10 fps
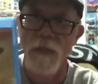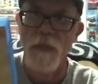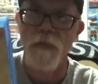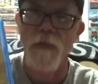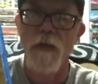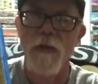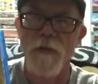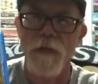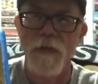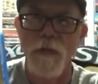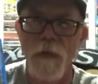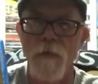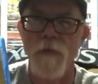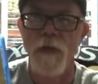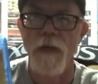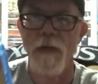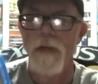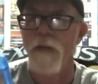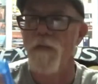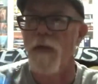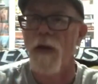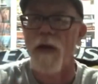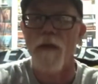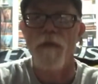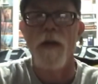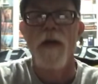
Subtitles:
in the theater in the summer of 1985,